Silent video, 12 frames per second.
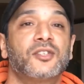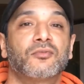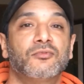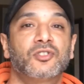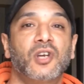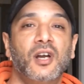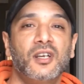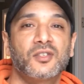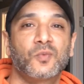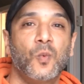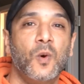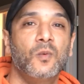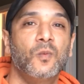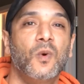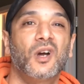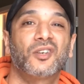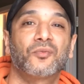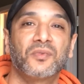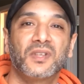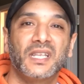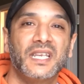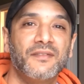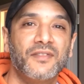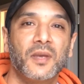So dogs won't want to
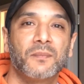relieve